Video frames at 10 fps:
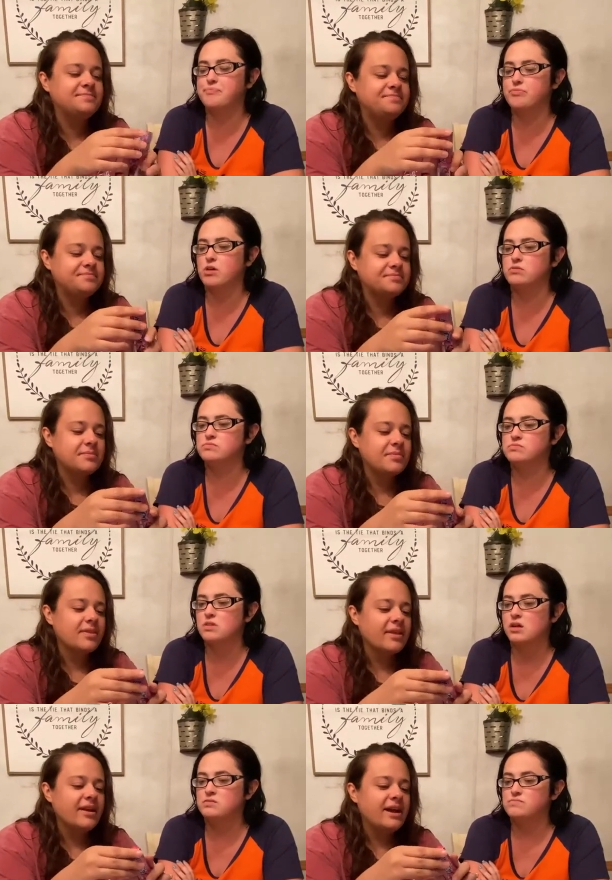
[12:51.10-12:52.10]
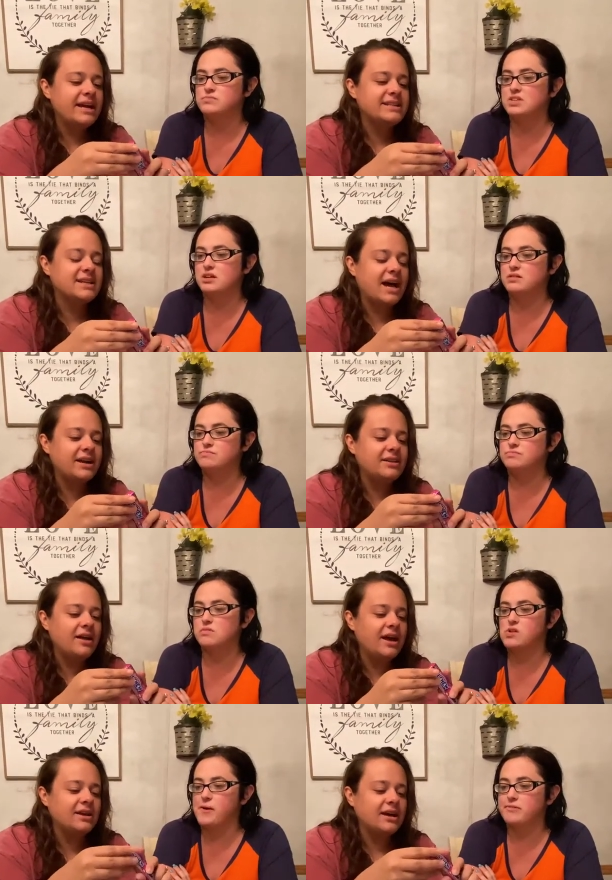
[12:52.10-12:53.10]
Speaker 1: A sigh, whatever. It's
Speaker 2: kind of
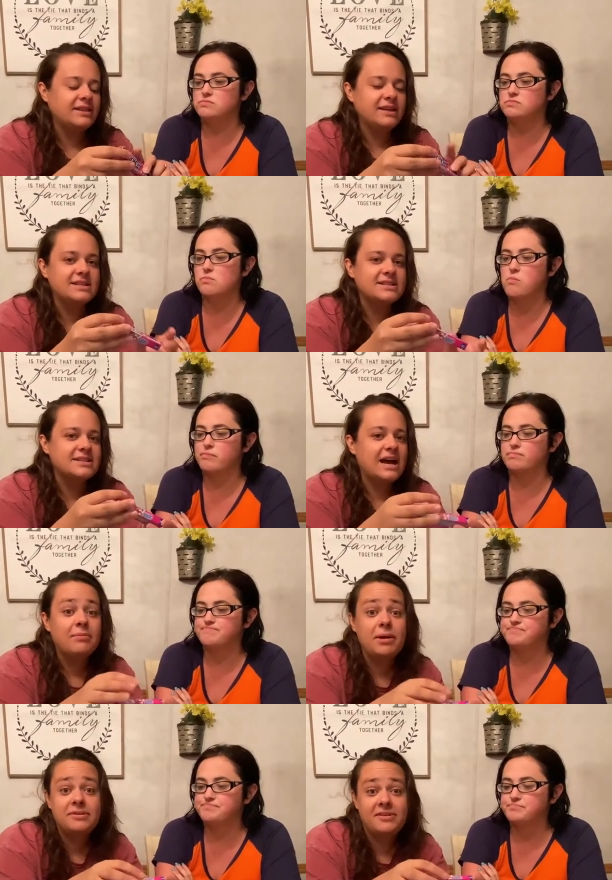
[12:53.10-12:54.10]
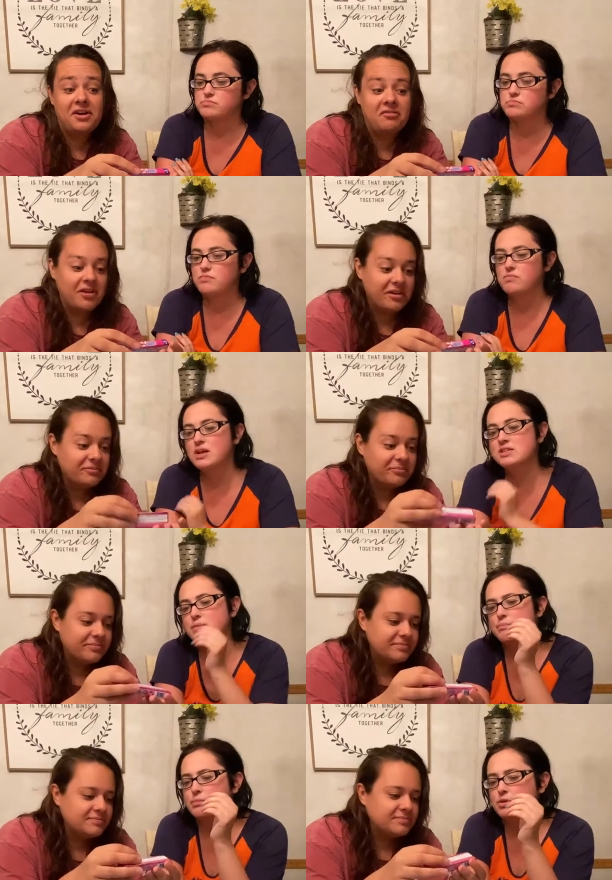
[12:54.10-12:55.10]
like, I think it's a sigh. I might be saying it wrong. Is it
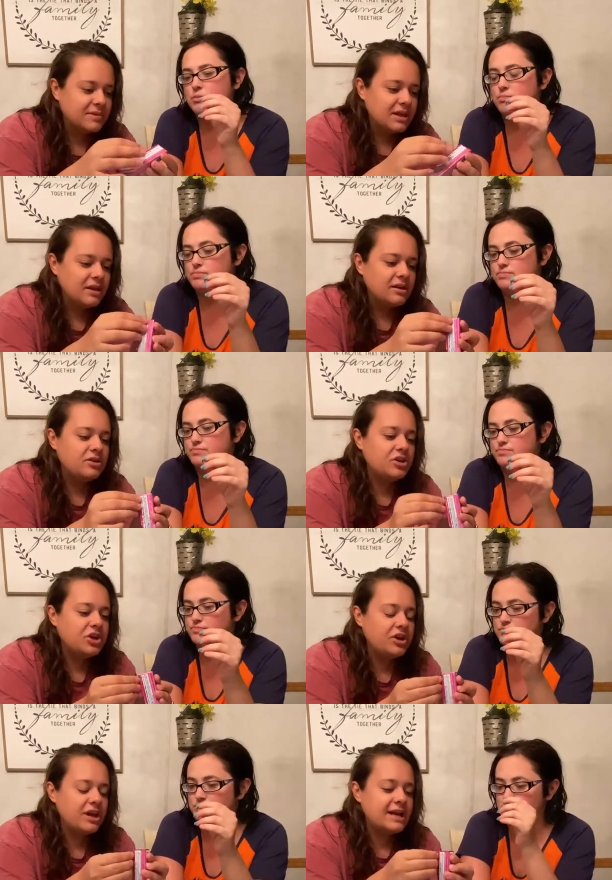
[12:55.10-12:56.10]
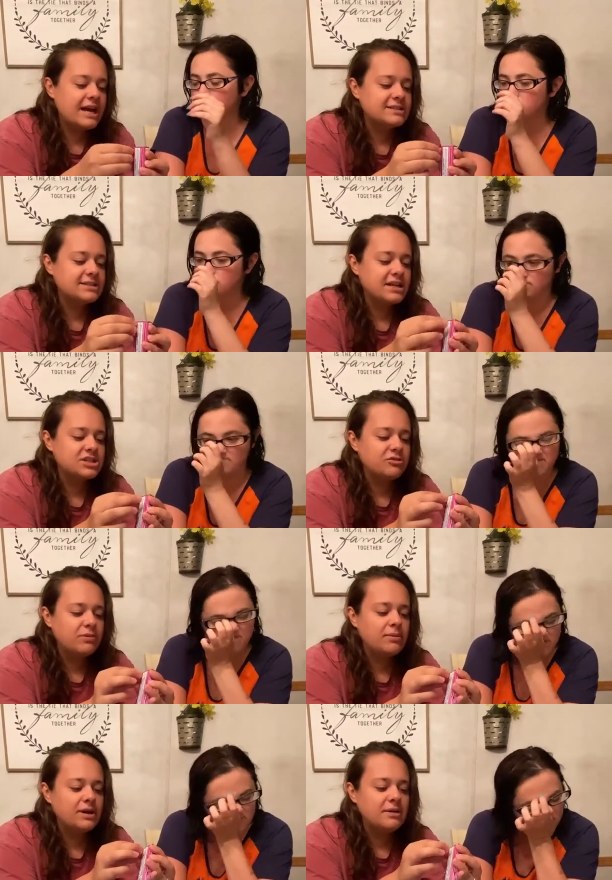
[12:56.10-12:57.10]
bubblegum? Mm, it has a texture of
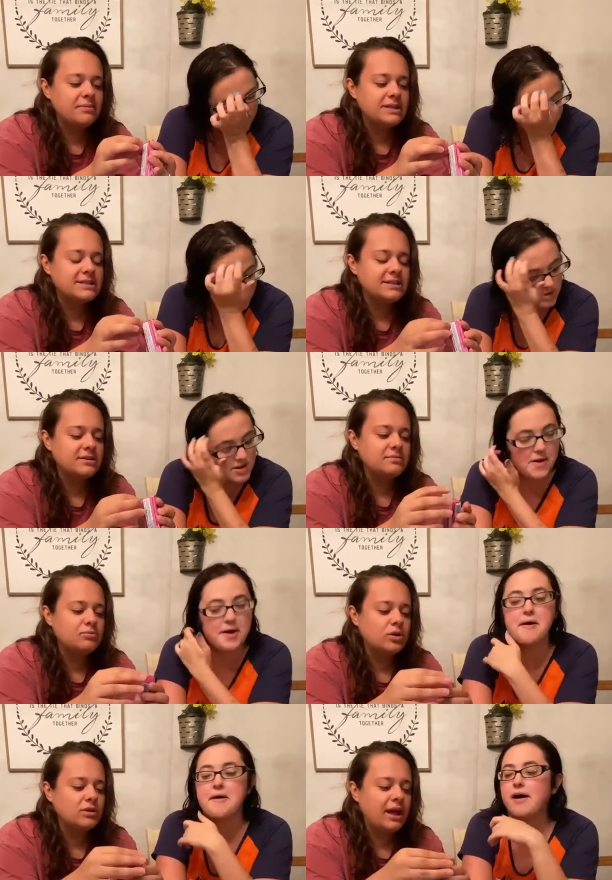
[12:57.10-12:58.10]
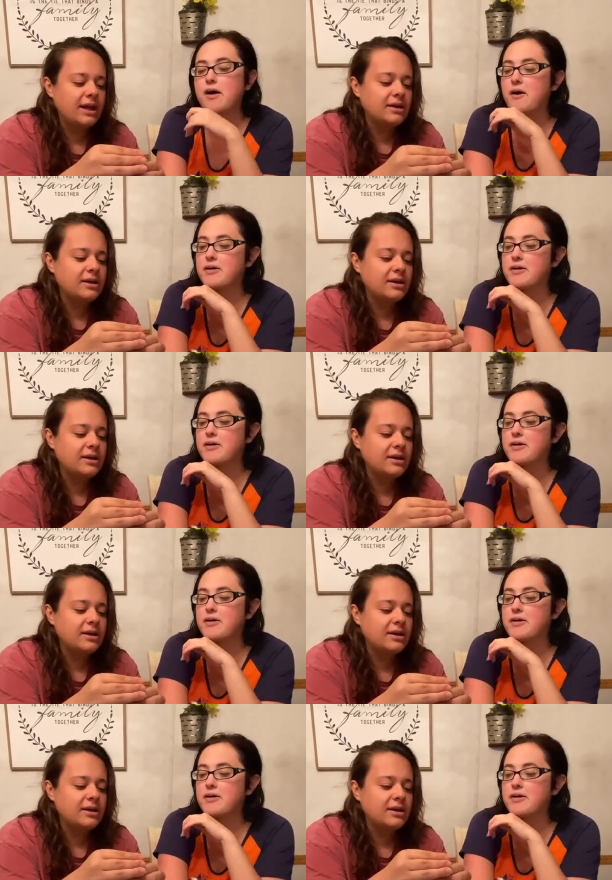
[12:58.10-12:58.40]
bubblegum, but it's more like